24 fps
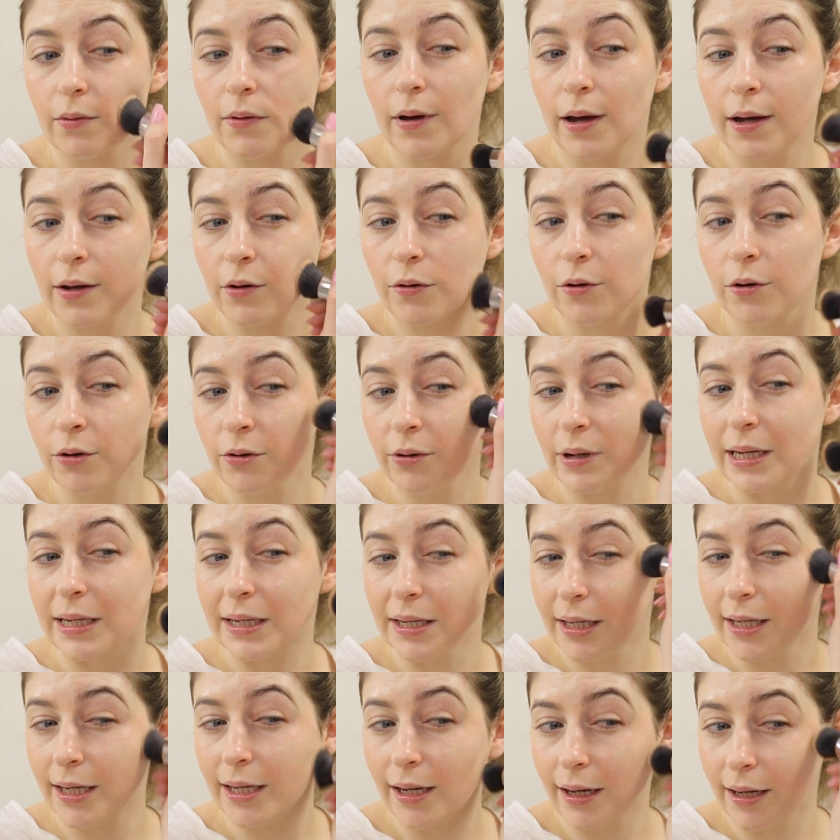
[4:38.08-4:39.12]
And
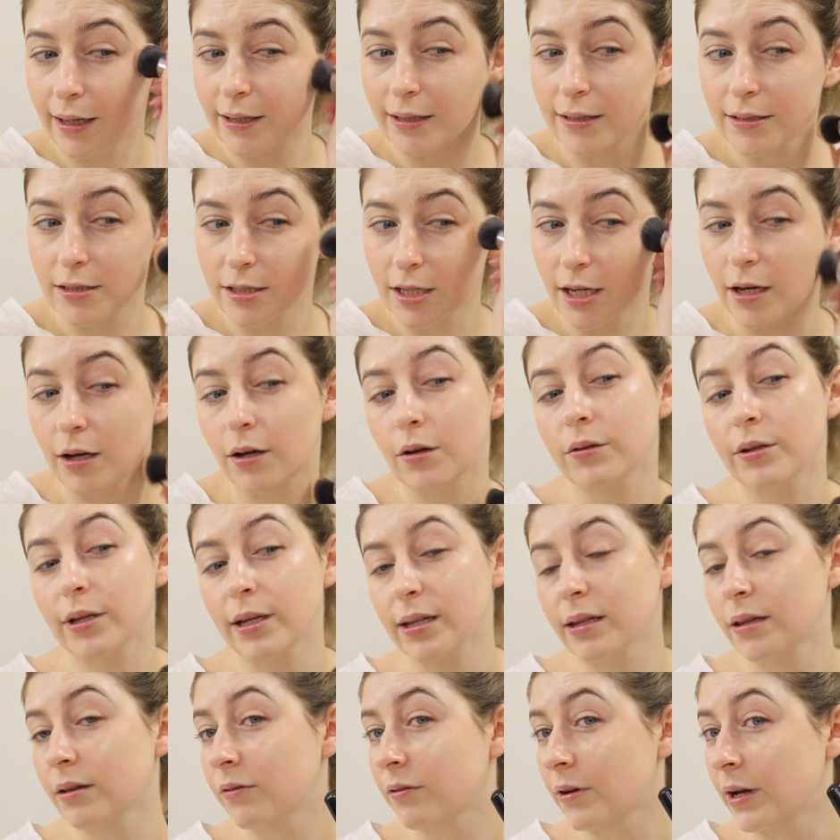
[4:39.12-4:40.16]
already I can tell
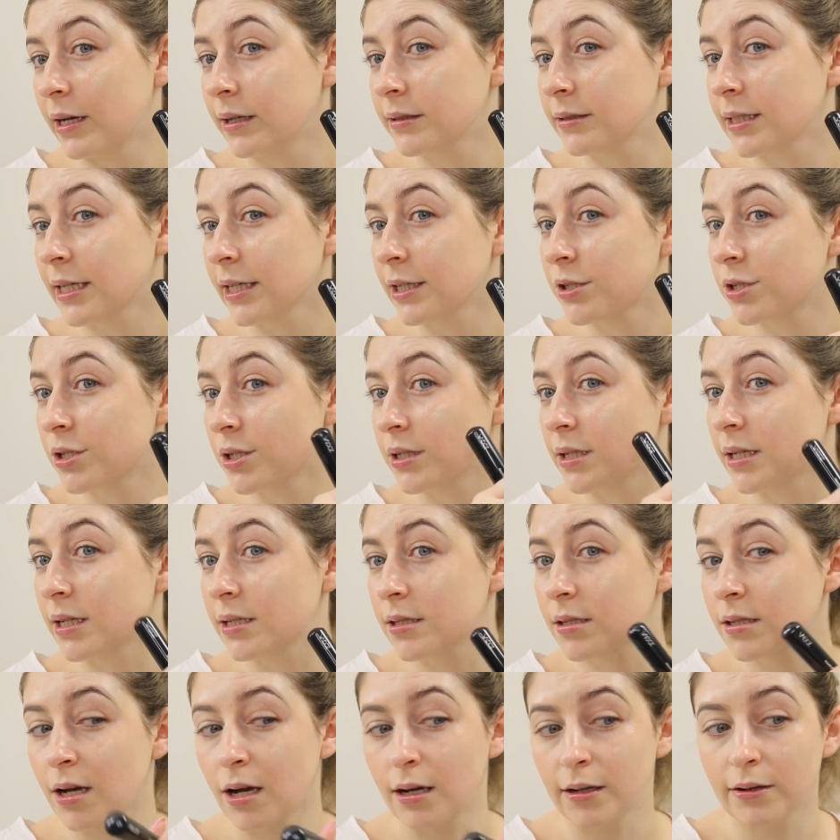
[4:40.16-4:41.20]
that the foundation
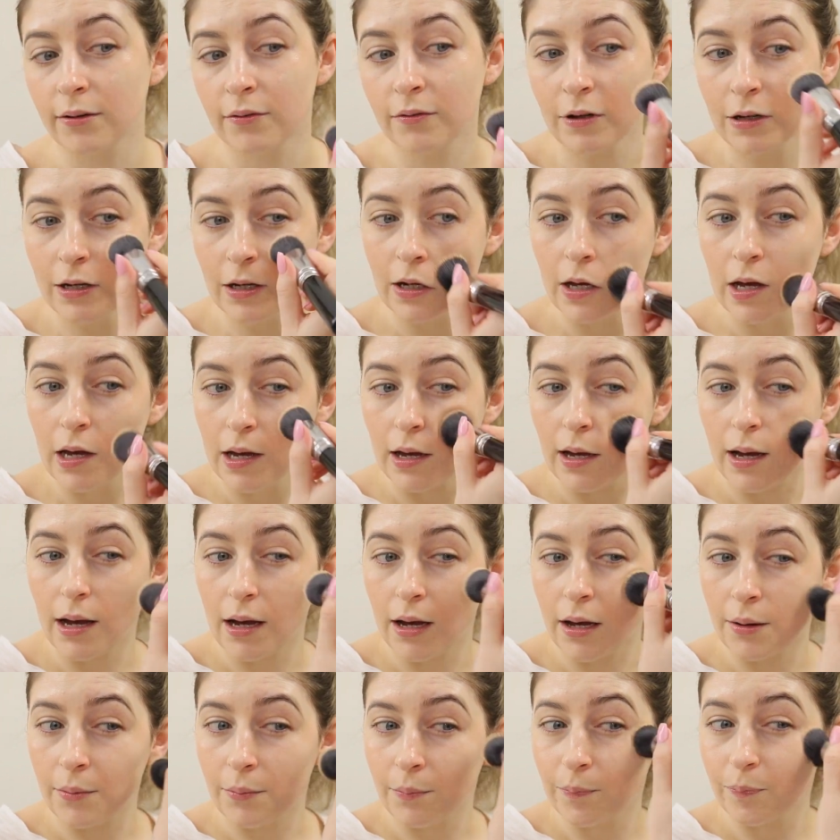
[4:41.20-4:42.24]
is kind of
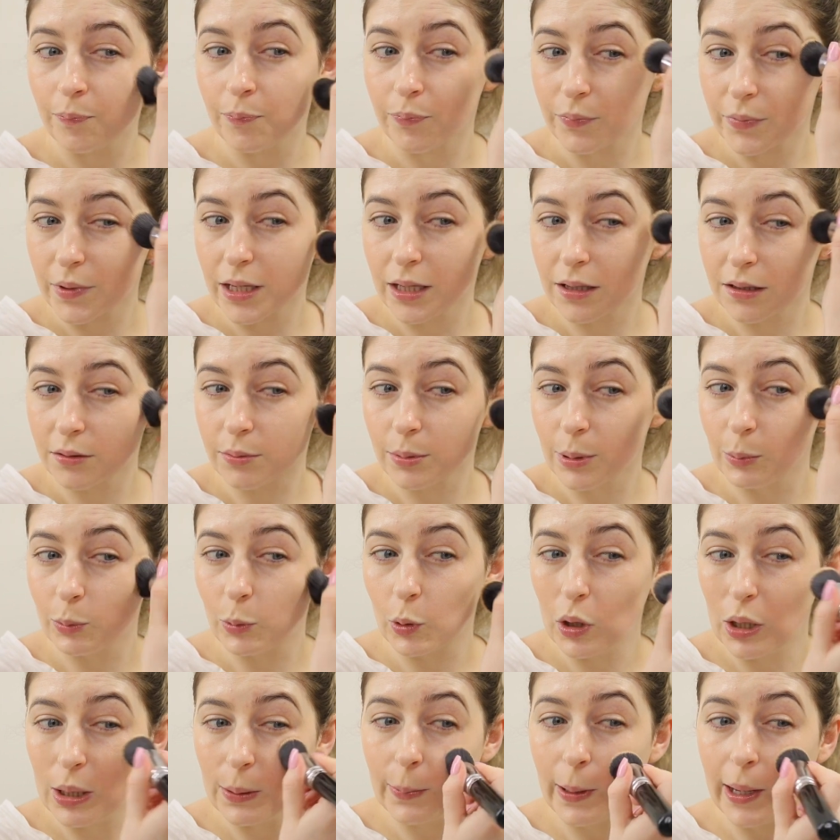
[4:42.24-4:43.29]
a little bit
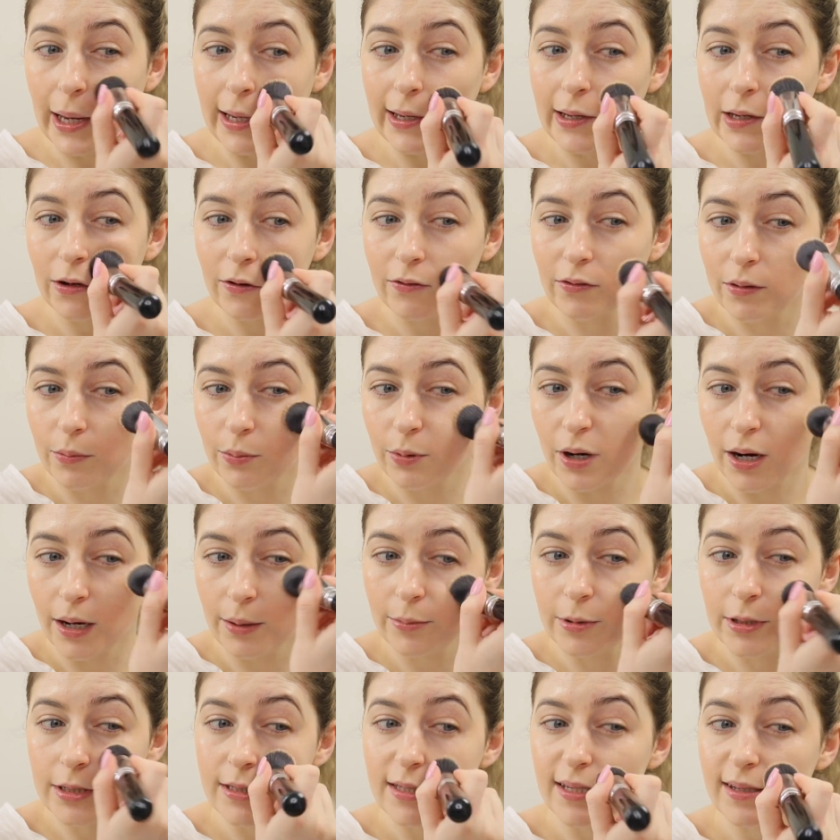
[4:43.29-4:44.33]
more opaque over the
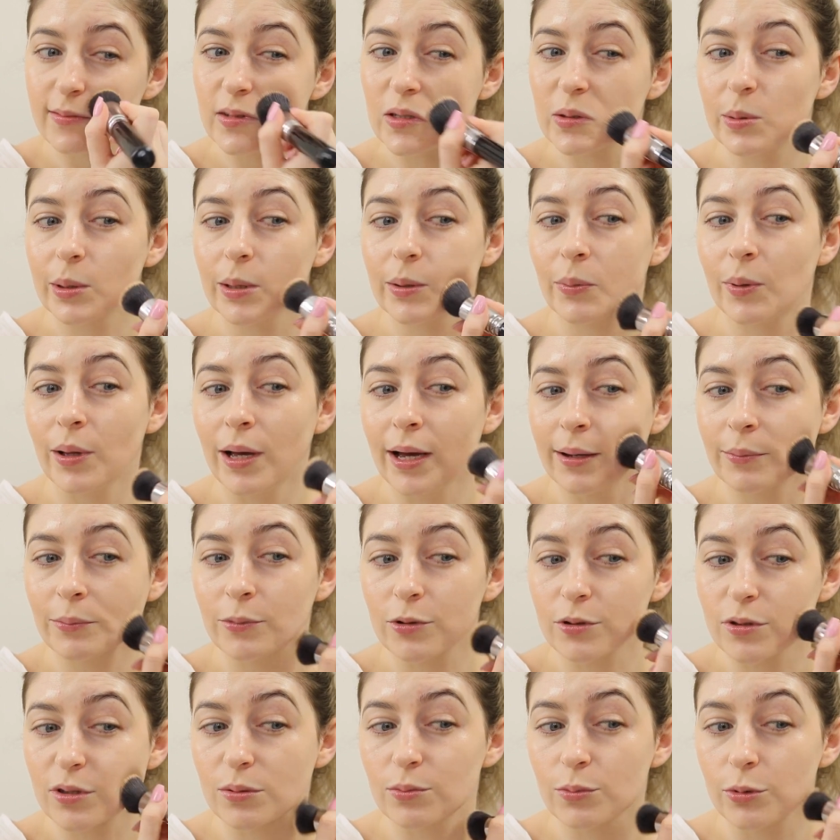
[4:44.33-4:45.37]
primer. It seems to be applying
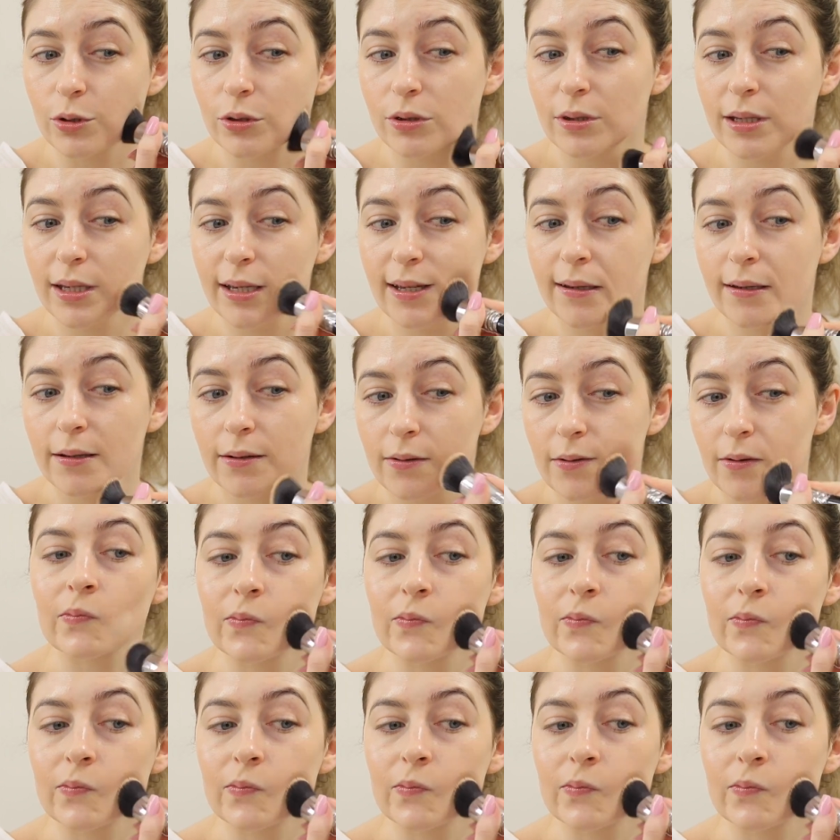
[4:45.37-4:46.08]
more smoothly.